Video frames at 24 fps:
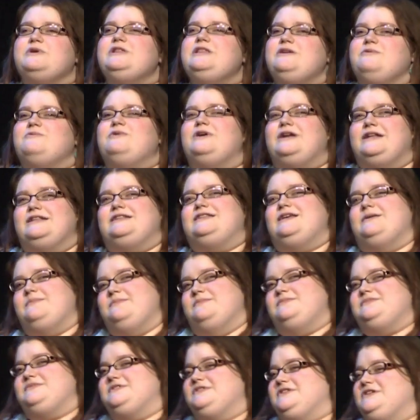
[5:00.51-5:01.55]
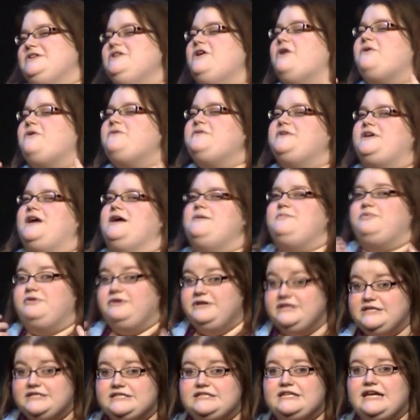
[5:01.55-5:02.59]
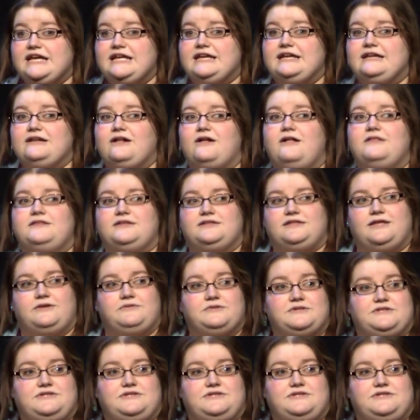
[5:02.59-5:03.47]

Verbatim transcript: really wanted them to know that I appreciated all that they were